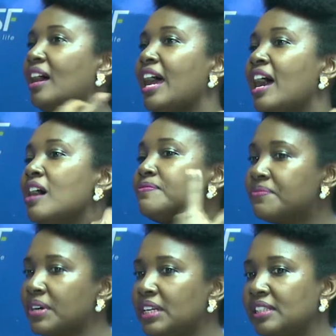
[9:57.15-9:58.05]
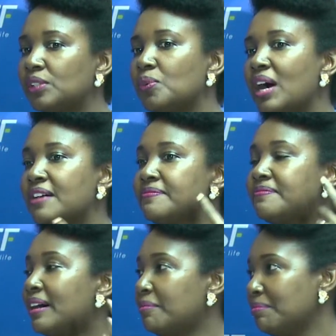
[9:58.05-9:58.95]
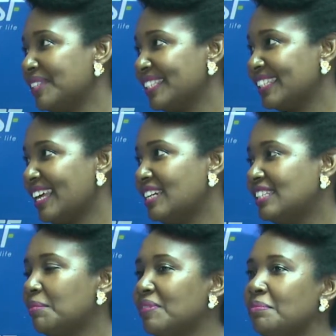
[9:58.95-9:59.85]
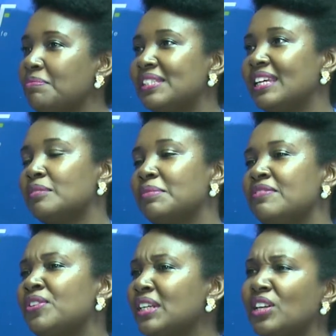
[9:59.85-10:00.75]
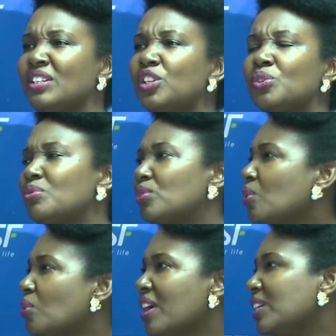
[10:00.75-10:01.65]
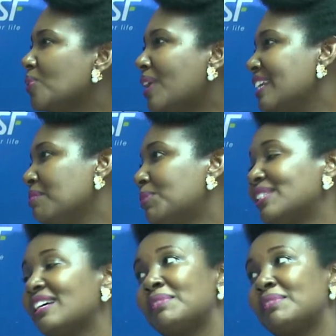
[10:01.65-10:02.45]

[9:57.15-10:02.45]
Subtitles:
I have friends who have farms, and some of them tell me, Fiona, you need to go into animals. I'm